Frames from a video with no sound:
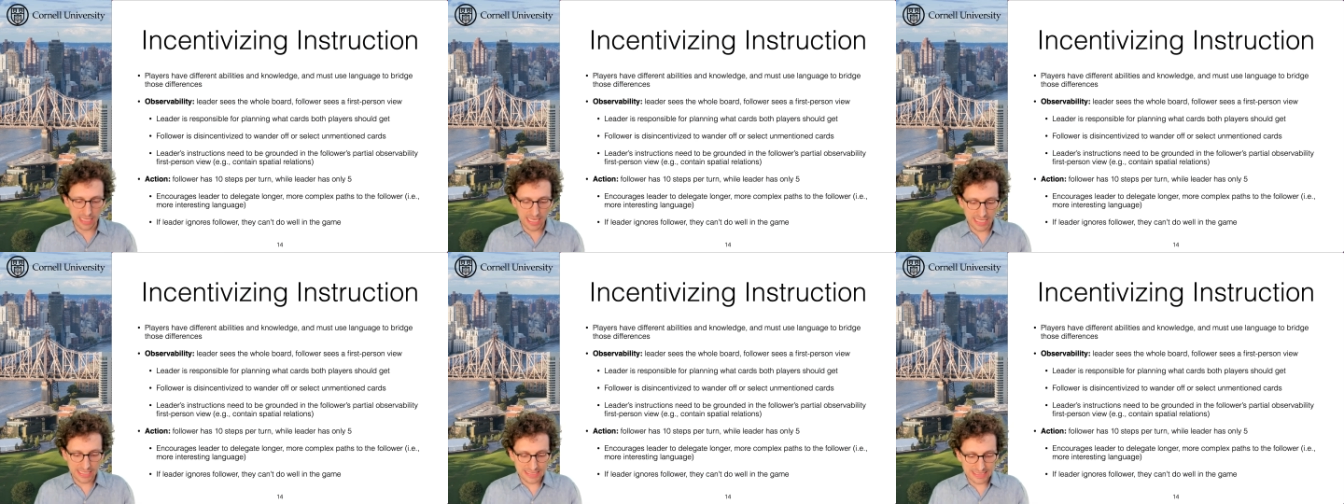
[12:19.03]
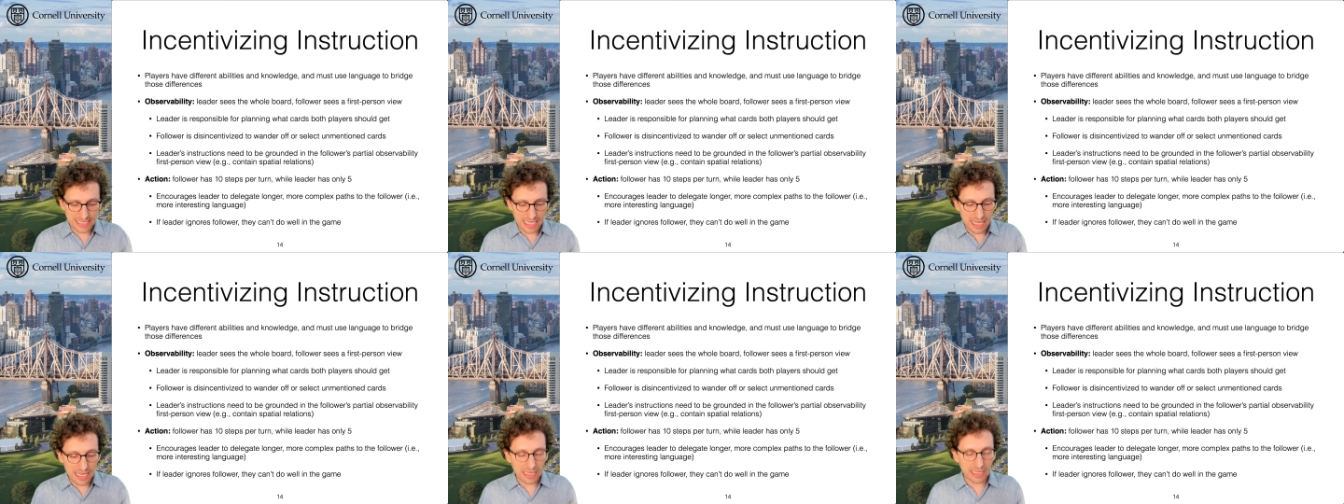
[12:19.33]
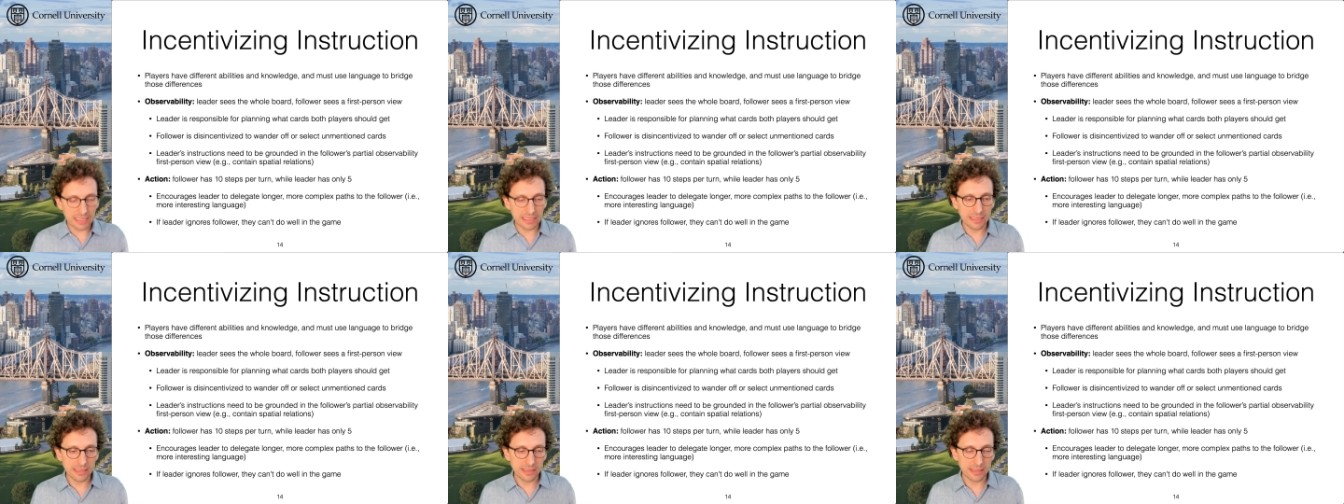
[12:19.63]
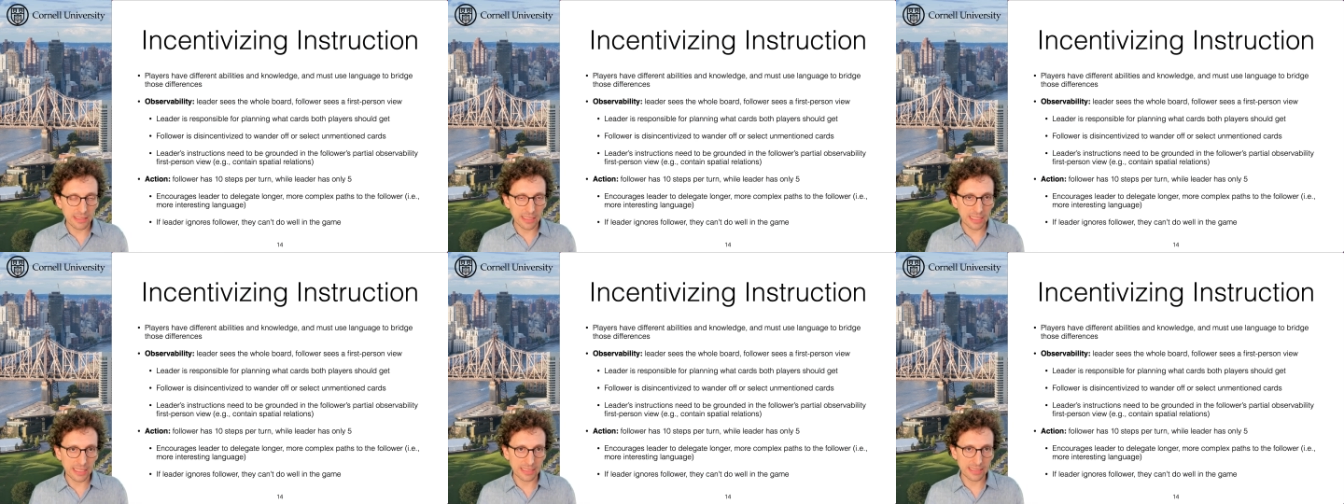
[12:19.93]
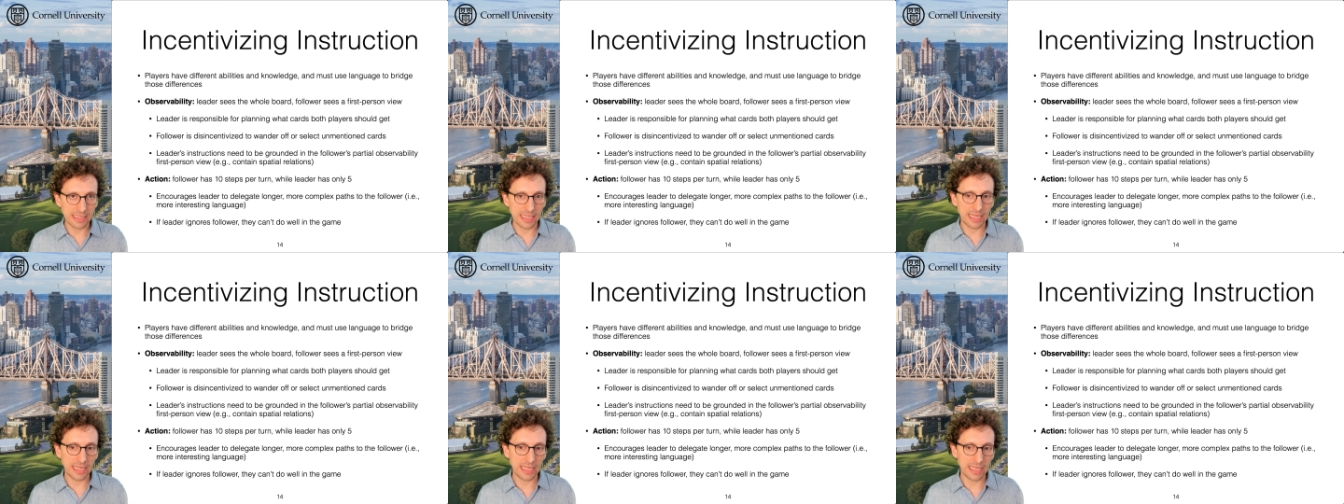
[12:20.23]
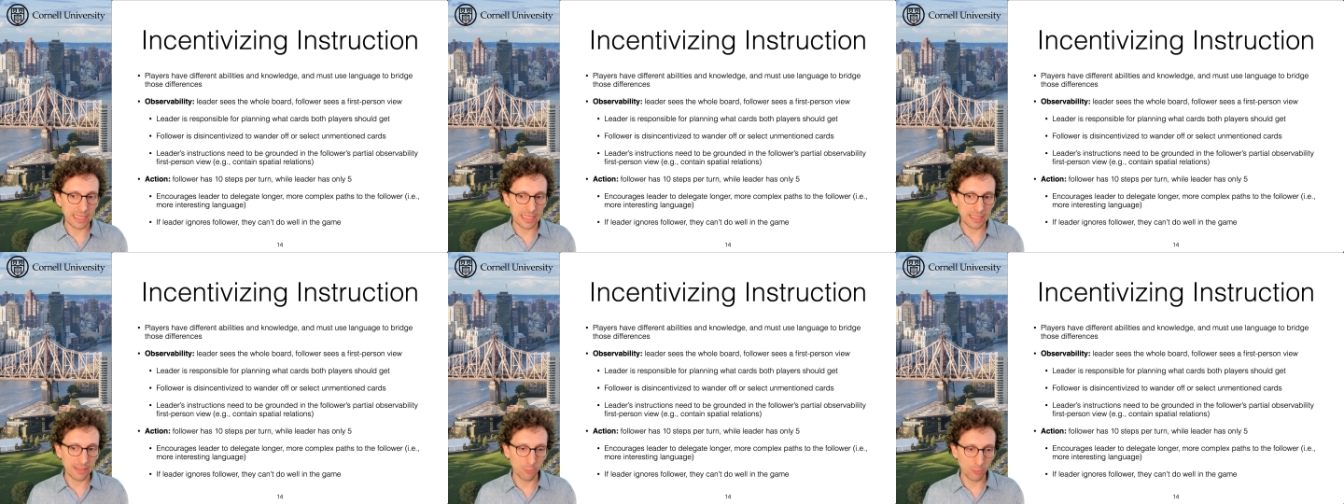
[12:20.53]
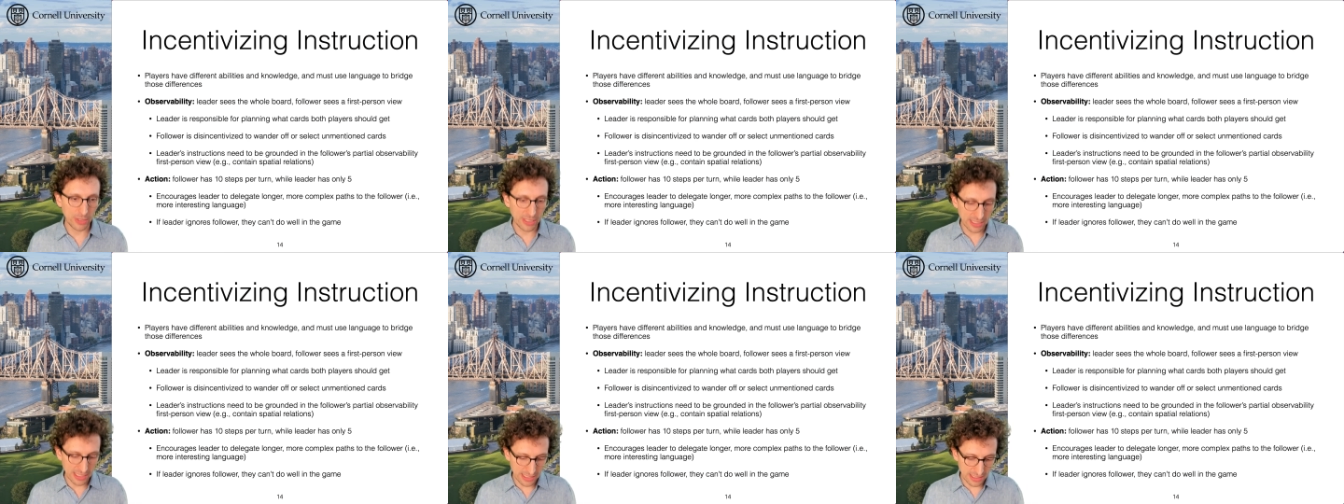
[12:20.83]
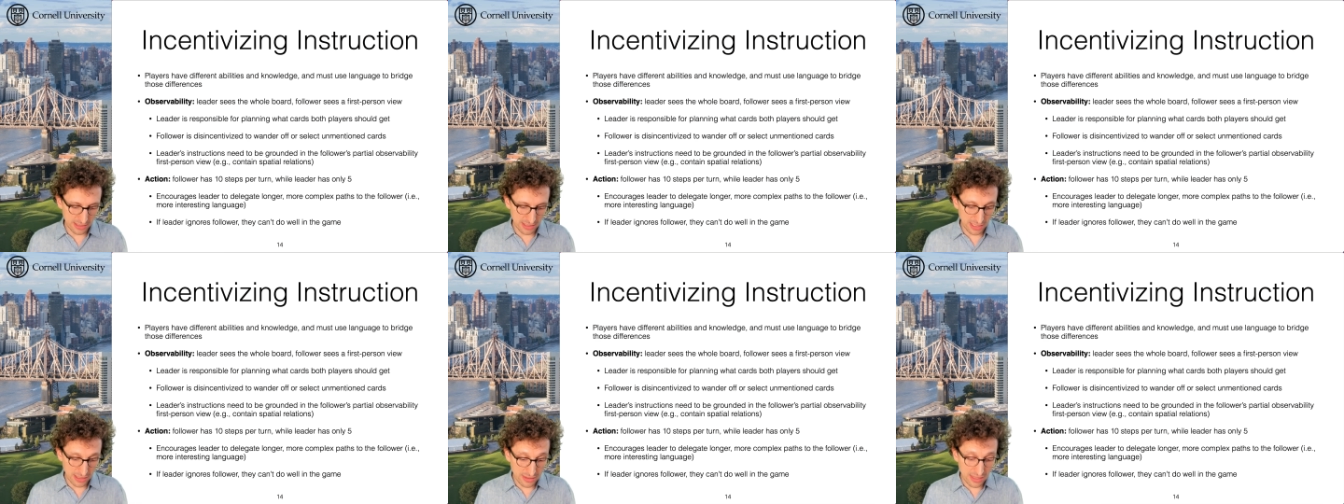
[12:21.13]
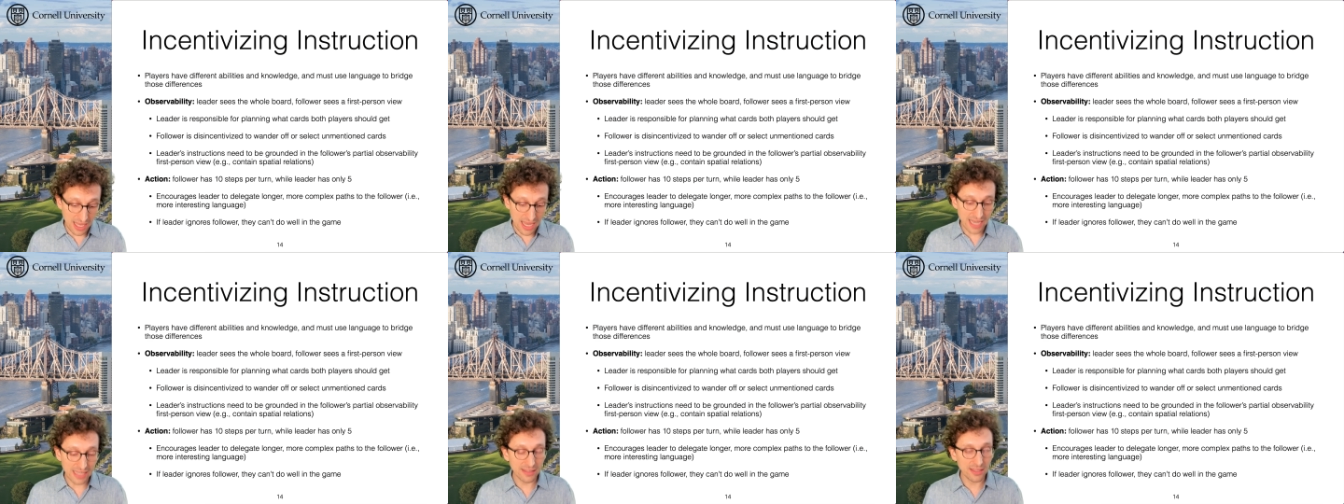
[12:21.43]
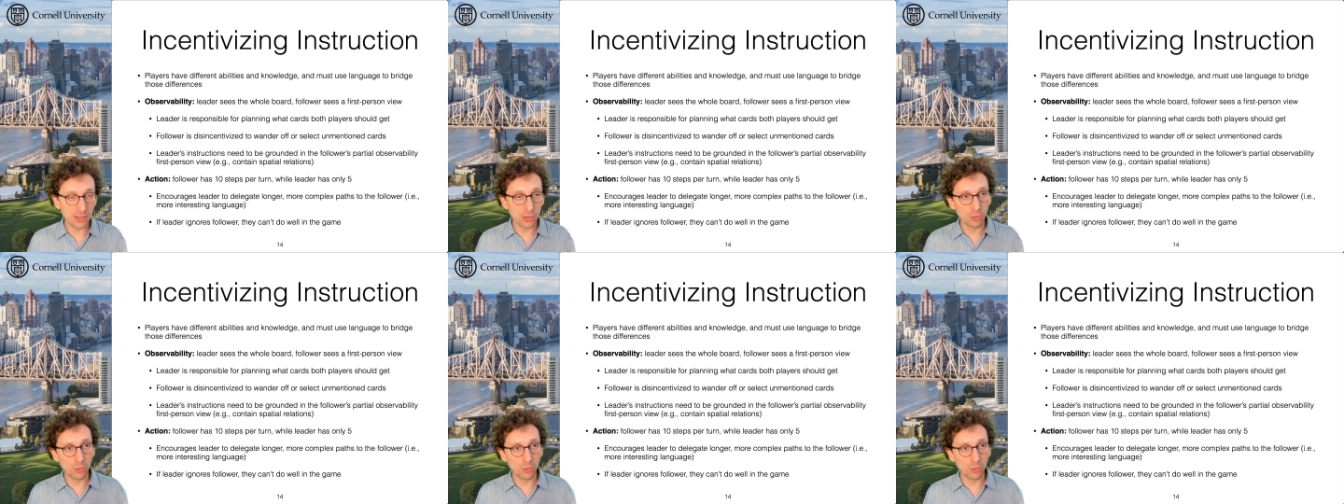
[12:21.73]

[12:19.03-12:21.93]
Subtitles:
design the